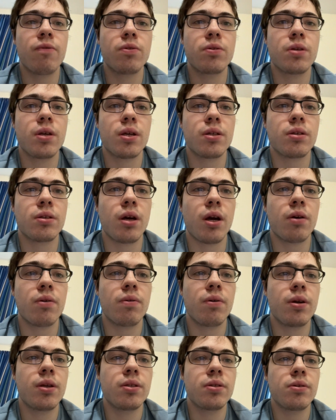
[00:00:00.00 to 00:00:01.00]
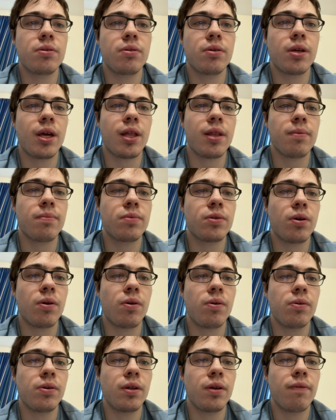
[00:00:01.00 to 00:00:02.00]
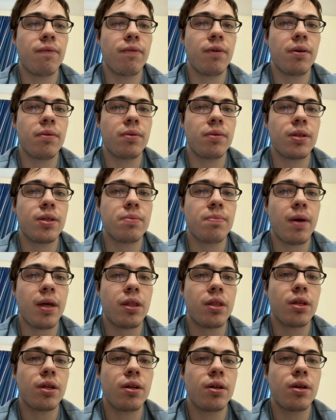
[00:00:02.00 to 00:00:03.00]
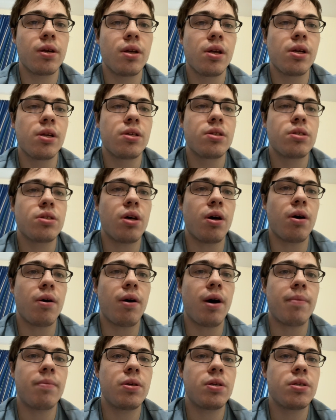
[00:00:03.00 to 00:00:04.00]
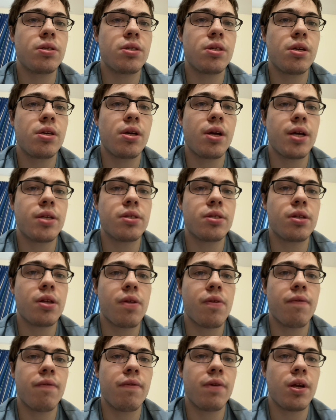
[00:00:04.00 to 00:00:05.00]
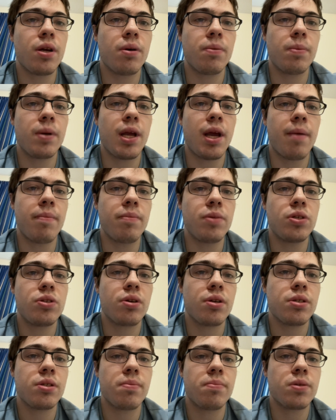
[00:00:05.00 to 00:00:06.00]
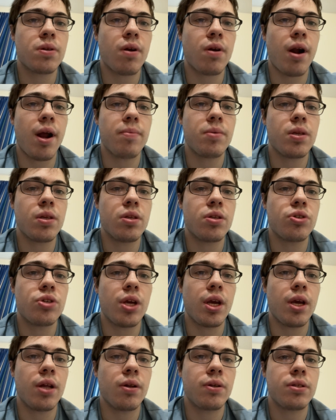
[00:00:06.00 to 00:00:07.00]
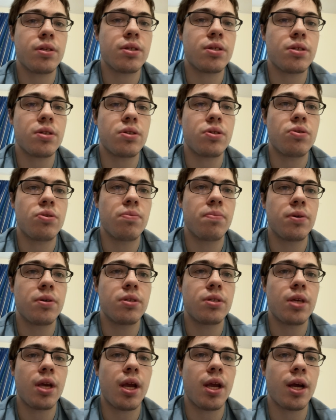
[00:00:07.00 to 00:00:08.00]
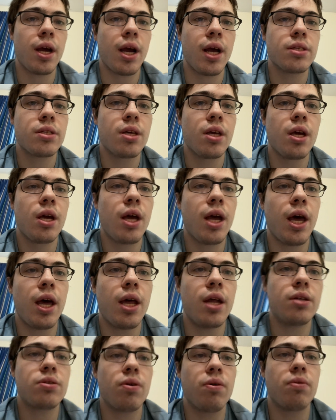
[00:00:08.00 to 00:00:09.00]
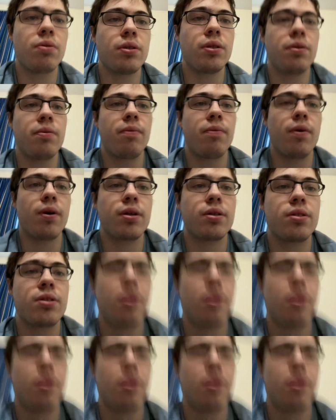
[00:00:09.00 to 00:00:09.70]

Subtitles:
TikTok coins? You can get them totally free with this method. So, I'm going to see you guys in another video. But, yeah, be sure to subscribe to the channel because this is super insane, guys. And it totally works.